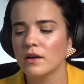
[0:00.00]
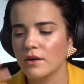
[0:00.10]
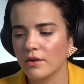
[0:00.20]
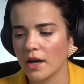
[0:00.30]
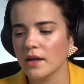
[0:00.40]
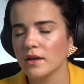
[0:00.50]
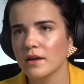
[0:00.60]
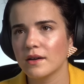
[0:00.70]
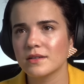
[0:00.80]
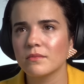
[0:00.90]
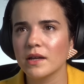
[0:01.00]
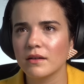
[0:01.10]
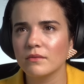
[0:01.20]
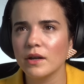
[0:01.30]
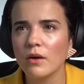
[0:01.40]
Okay, because I'm
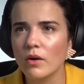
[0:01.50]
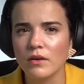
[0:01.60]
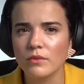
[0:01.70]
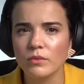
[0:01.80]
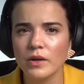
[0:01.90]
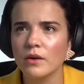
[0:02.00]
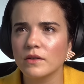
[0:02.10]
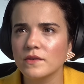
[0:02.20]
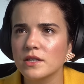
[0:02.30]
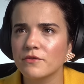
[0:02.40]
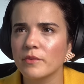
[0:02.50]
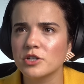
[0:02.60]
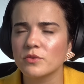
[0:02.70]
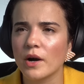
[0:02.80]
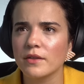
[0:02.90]
like, we know all this
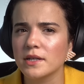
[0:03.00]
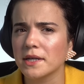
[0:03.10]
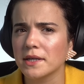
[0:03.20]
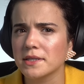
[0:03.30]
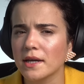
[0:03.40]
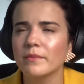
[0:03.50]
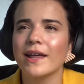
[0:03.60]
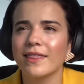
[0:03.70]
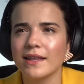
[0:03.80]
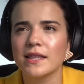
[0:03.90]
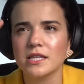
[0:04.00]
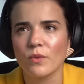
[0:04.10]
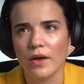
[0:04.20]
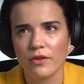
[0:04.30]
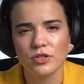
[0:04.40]
information. Why are they telling us? But I think
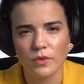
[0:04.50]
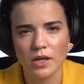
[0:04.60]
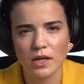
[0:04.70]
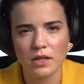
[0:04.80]
that's why they're doing it.